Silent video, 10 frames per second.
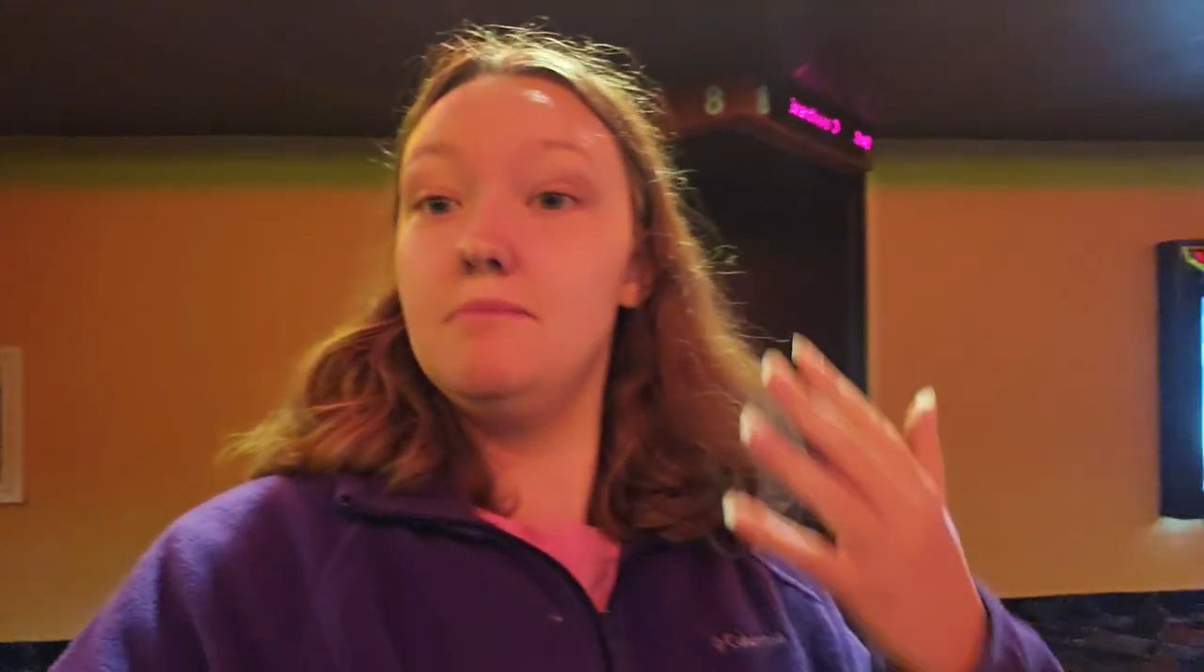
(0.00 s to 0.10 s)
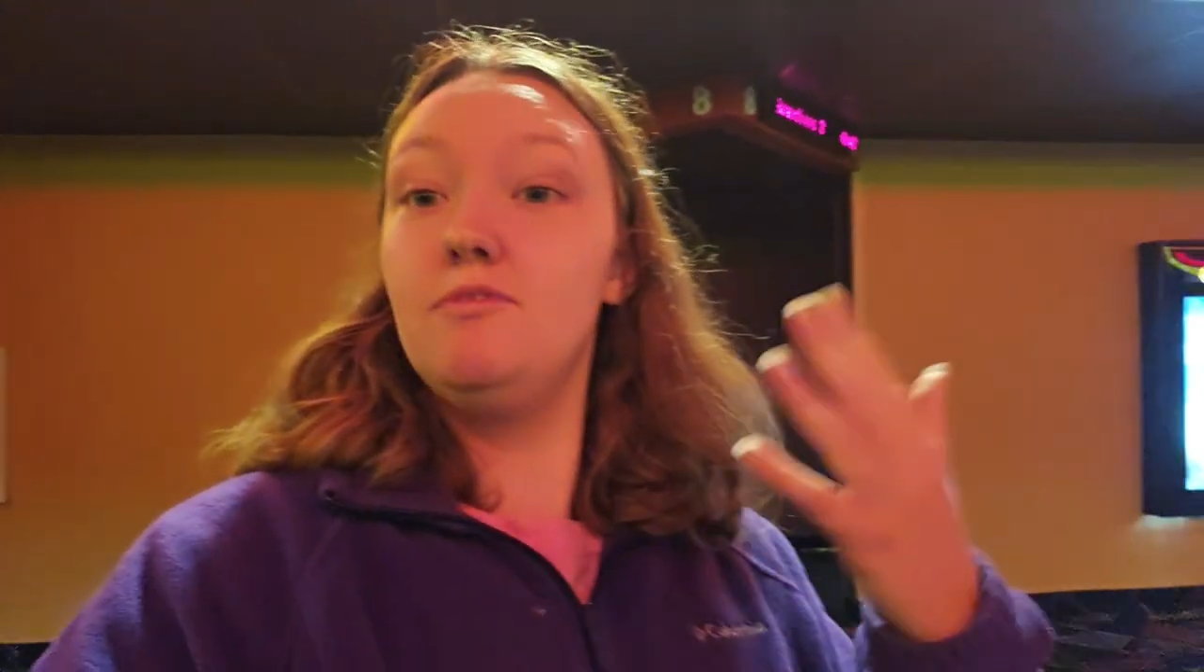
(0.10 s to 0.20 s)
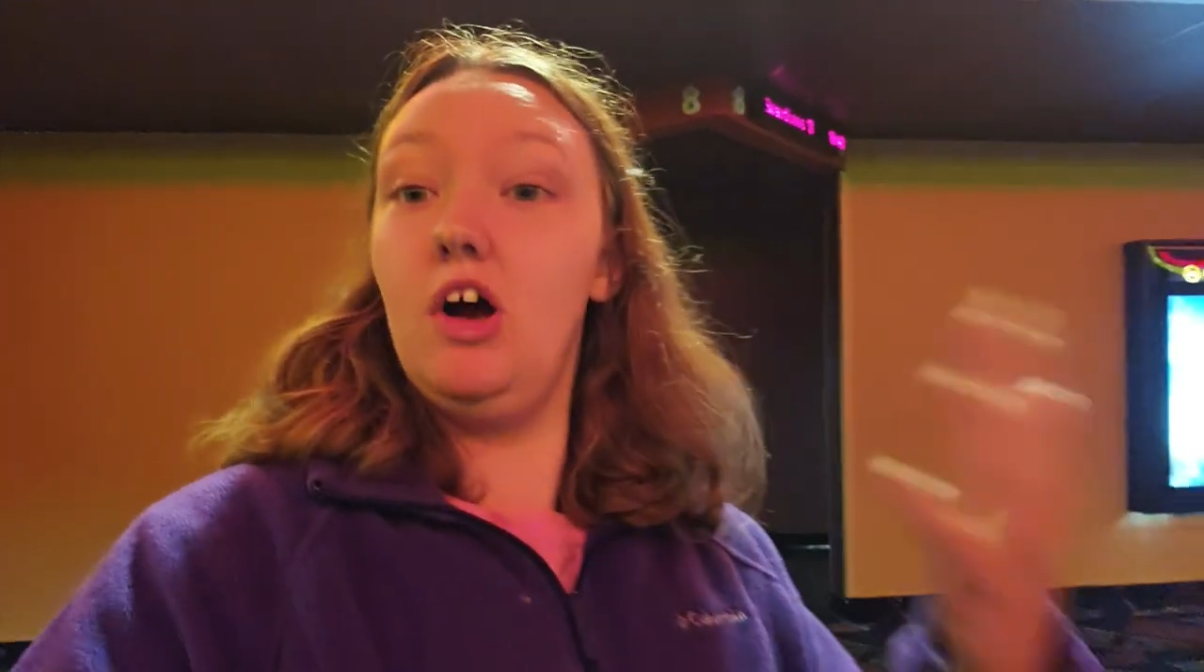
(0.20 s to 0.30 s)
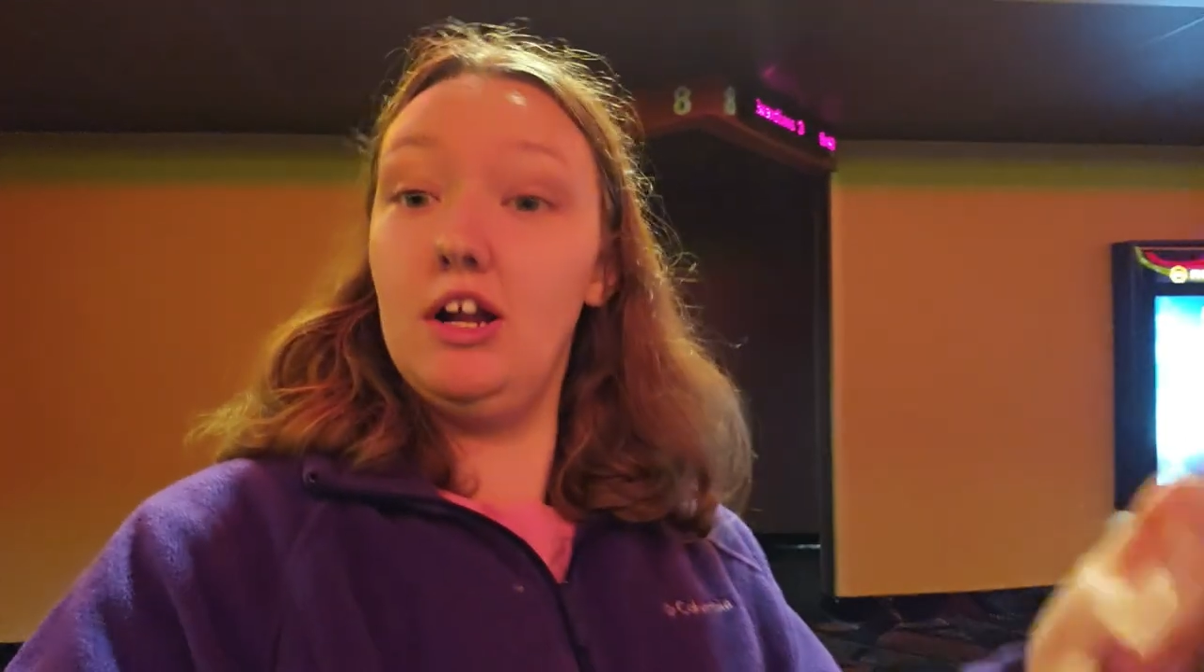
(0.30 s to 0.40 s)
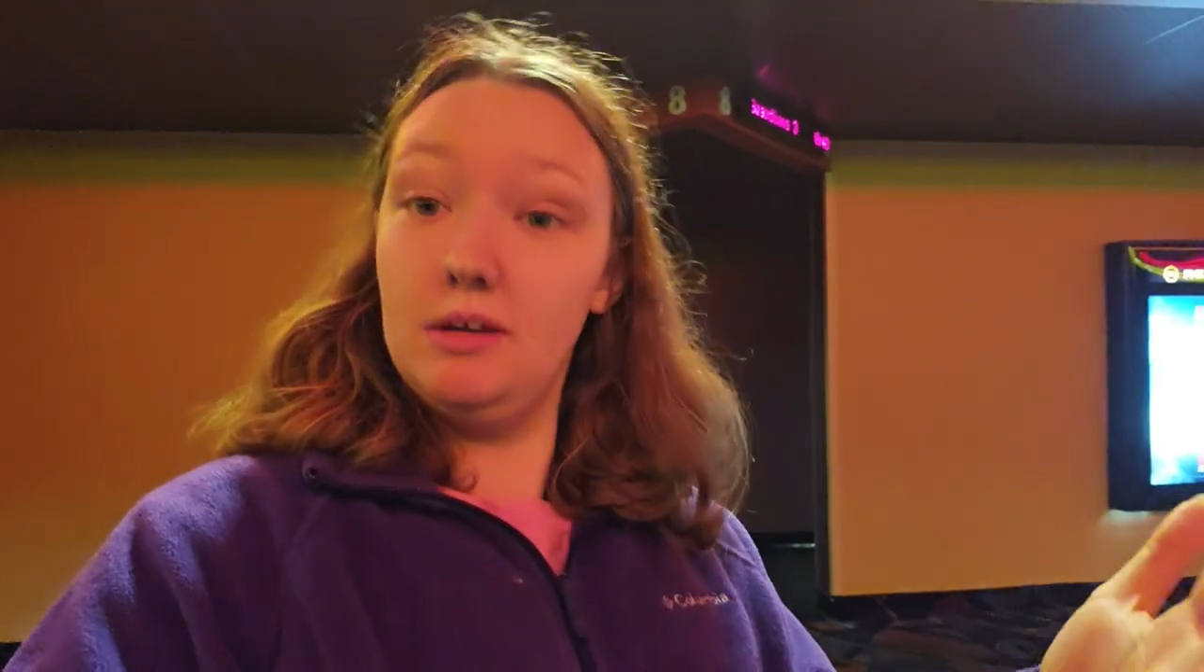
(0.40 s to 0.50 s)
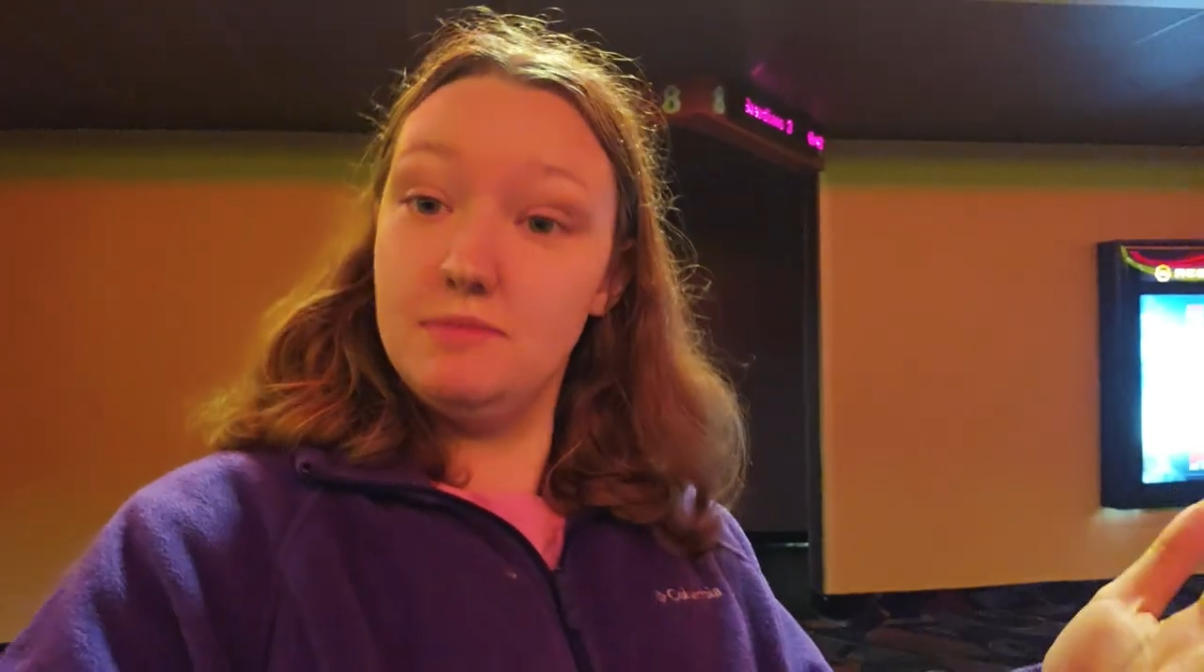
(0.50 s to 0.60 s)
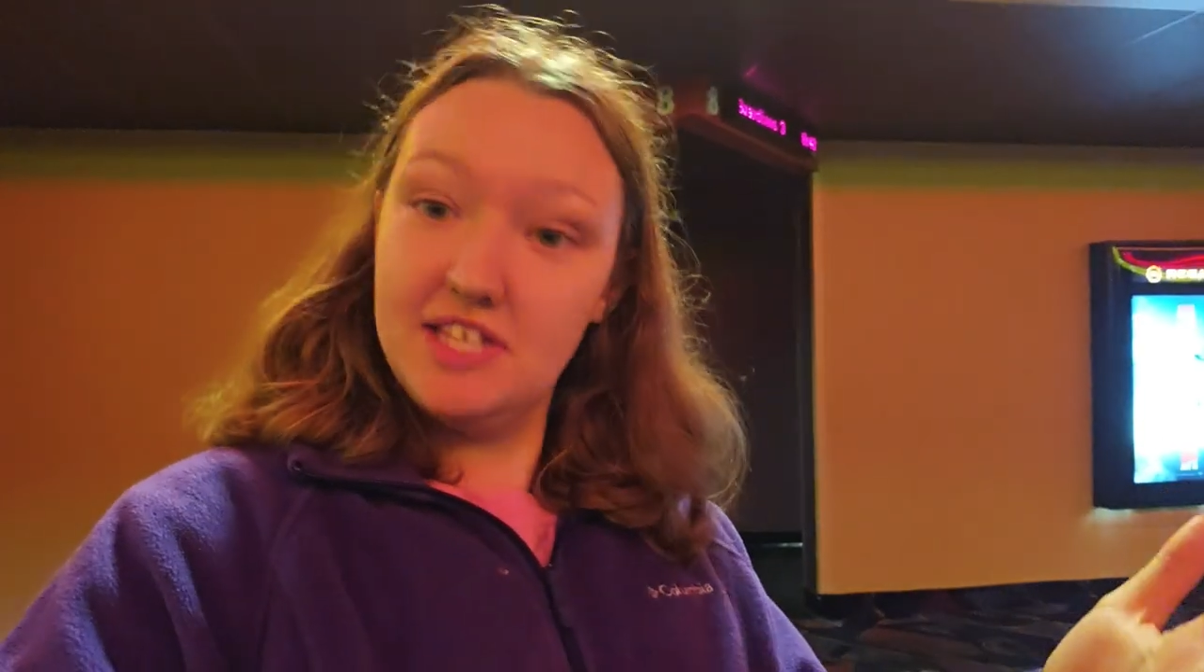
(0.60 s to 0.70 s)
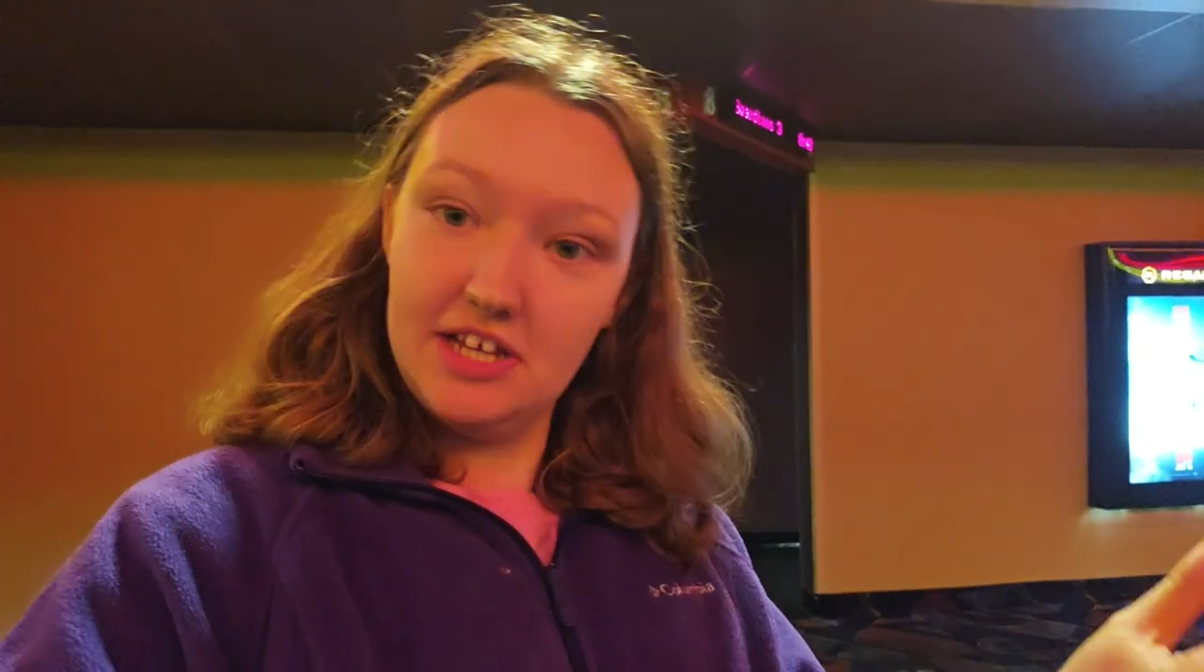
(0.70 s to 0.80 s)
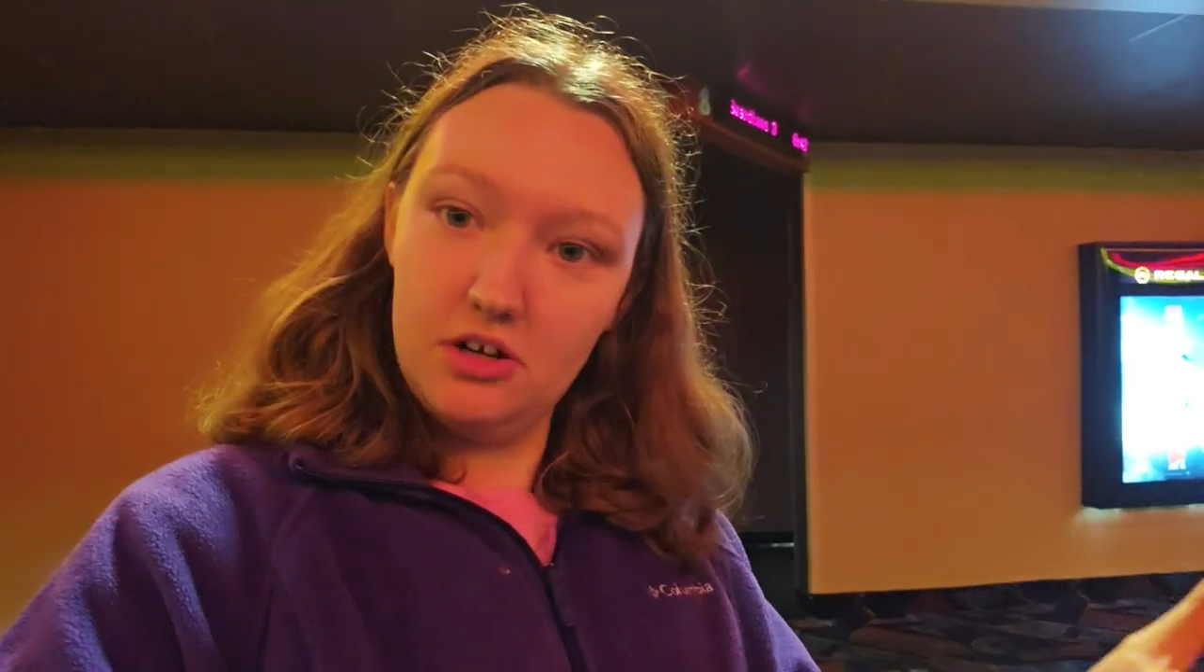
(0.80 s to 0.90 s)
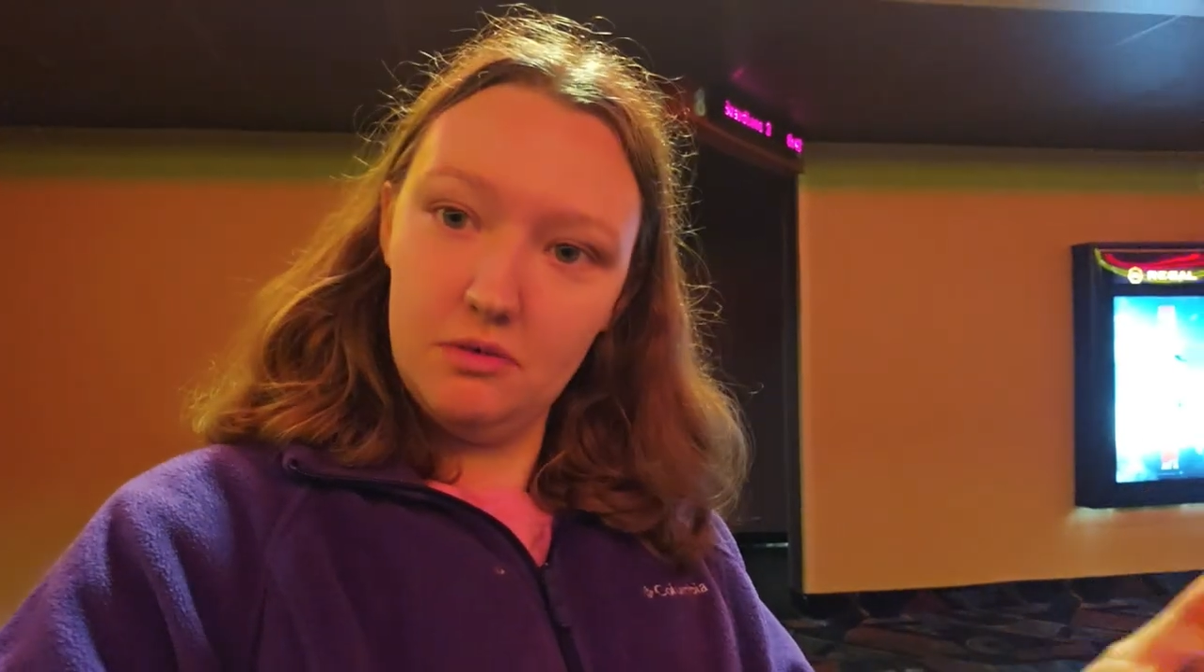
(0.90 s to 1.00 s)
Volume
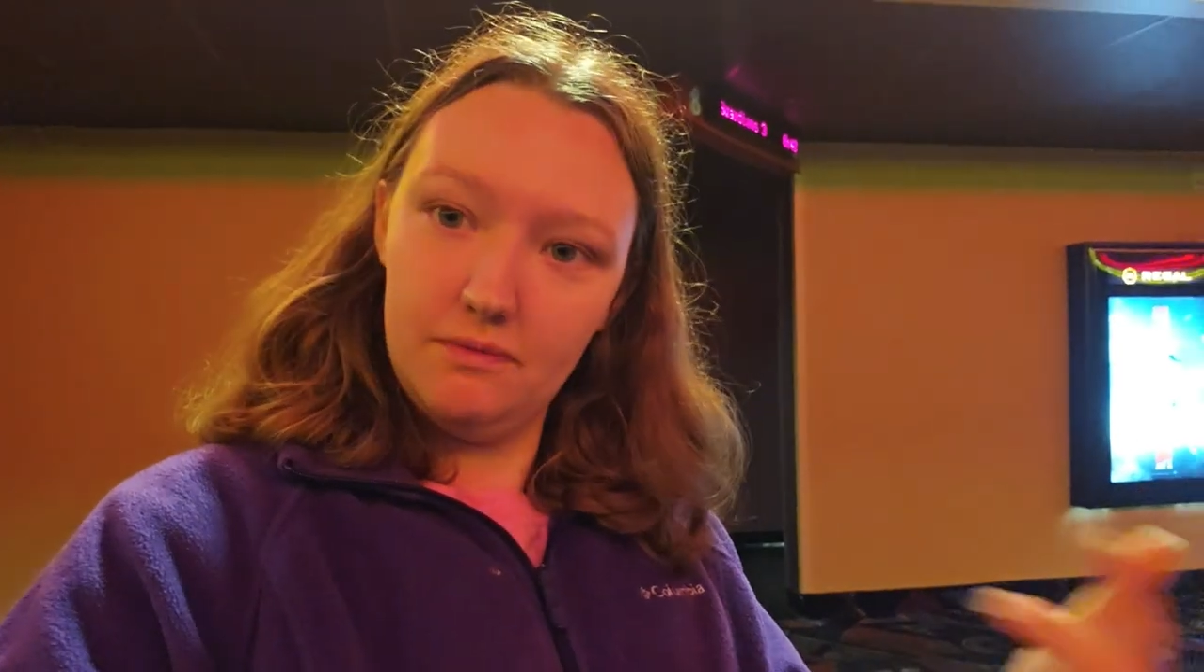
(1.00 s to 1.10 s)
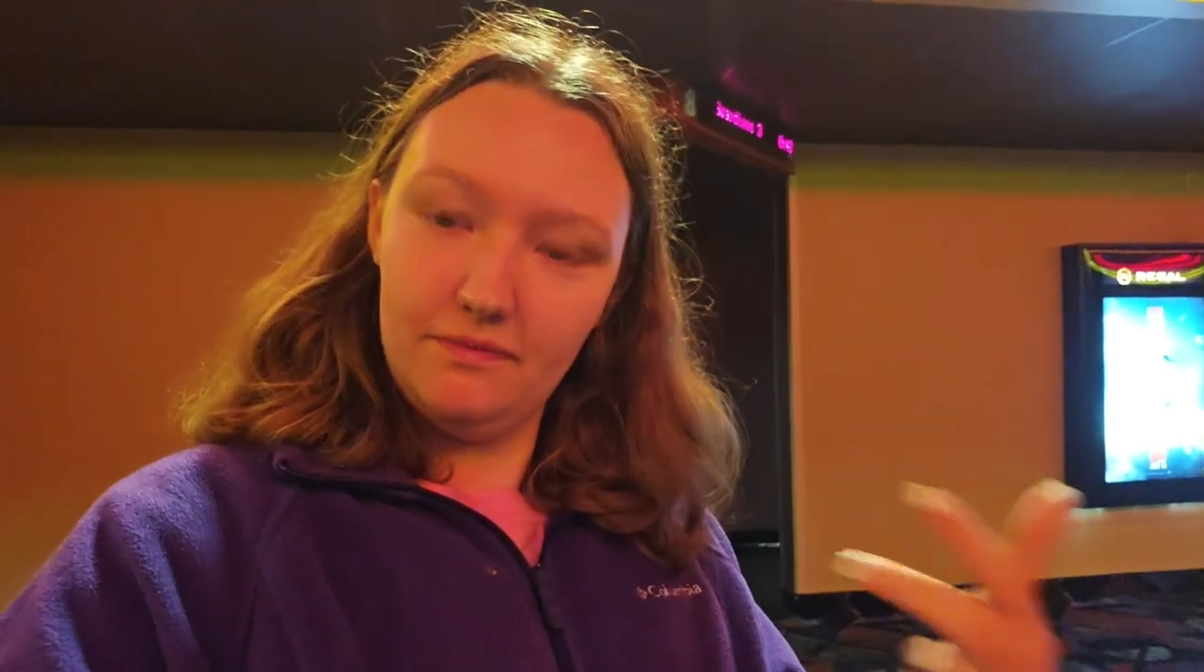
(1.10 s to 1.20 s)
2.